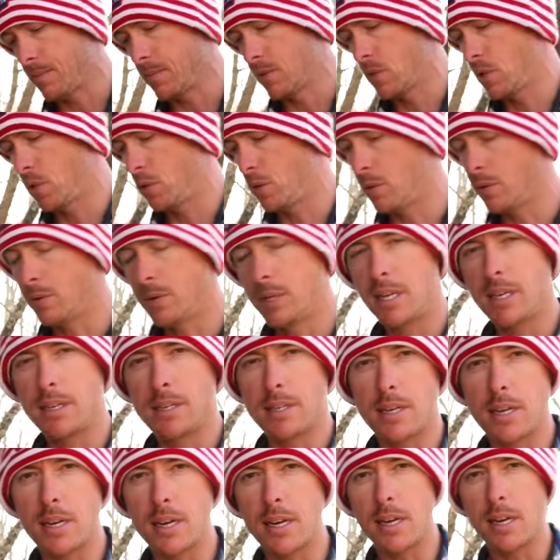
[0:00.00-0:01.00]
to
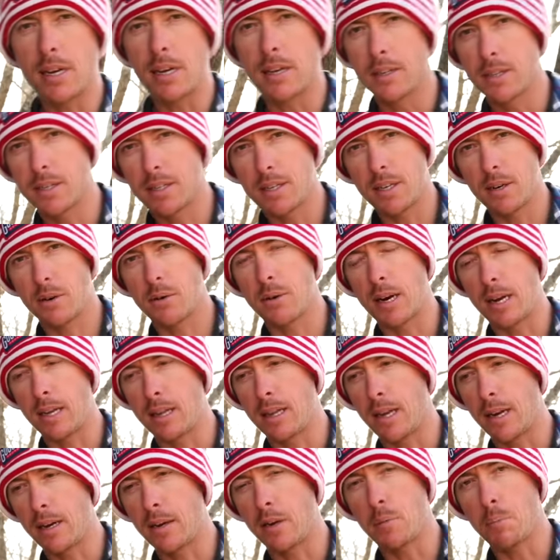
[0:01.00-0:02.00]
DC cigarette
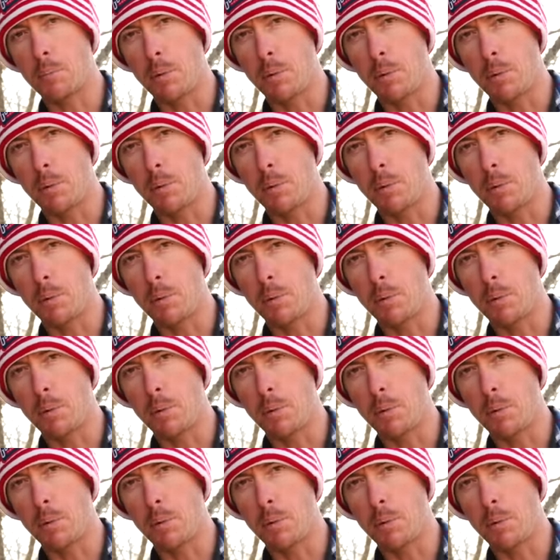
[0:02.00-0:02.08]
lighter